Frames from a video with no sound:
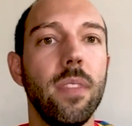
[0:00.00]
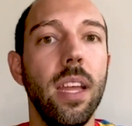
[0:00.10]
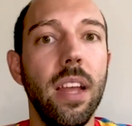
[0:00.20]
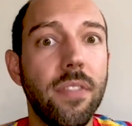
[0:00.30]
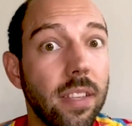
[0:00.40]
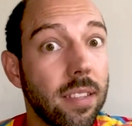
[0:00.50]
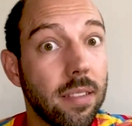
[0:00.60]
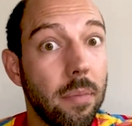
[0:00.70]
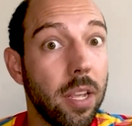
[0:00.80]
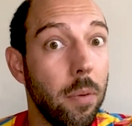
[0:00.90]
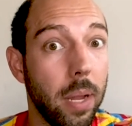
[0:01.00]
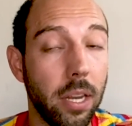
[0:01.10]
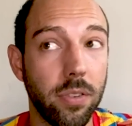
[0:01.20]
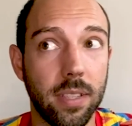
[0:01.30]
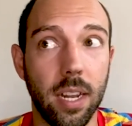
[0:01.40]
if this is something you'd be
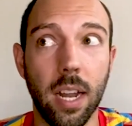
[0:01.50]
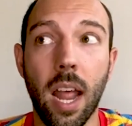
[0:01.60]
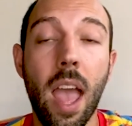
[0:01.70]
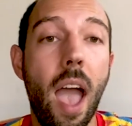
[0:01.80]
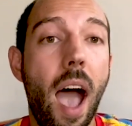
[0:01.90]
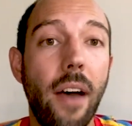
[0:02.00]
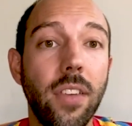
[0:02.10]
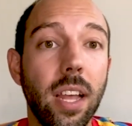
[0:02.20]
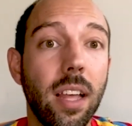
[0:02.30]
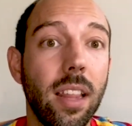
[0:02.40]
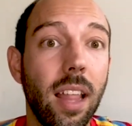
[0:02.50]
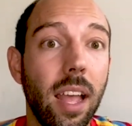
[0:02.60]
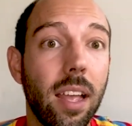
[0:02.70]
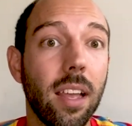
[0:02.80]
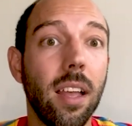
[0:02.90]
interested in. Having
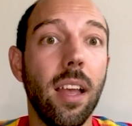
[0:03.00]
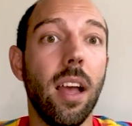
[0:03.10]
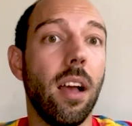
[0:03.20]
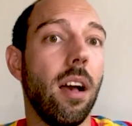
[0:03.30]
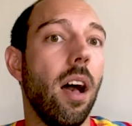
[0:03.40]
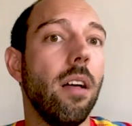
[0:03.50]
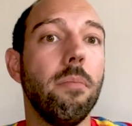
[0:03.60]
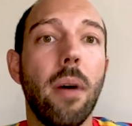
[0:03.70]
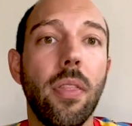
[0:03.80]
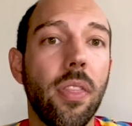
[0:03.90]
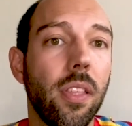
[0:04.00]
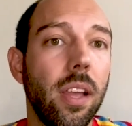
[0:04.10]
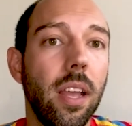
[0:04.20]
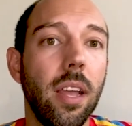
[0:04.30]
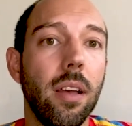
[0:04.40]
like a
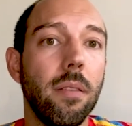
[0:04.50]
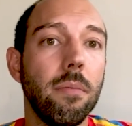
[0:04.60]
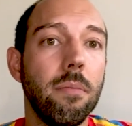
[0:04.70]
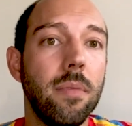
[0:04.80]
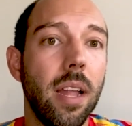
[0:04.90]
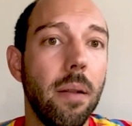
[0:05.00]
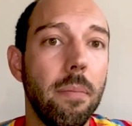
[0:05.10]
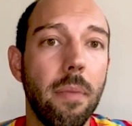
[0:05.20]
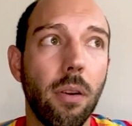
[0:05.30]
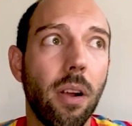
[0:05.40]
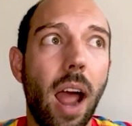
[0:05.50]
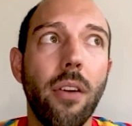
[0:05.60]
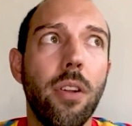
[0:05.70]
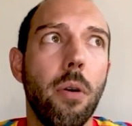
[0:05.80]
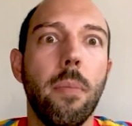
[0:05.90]
monthly knit, or I
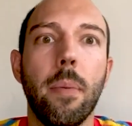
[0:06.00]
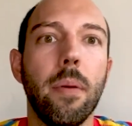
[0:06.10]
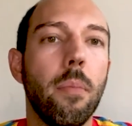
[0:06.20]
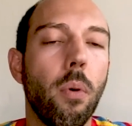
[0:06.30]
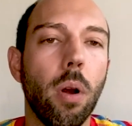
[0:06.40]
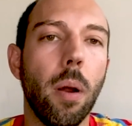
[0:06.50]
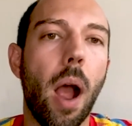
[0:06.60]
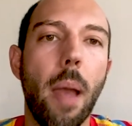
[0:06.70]
don't know, maybe more.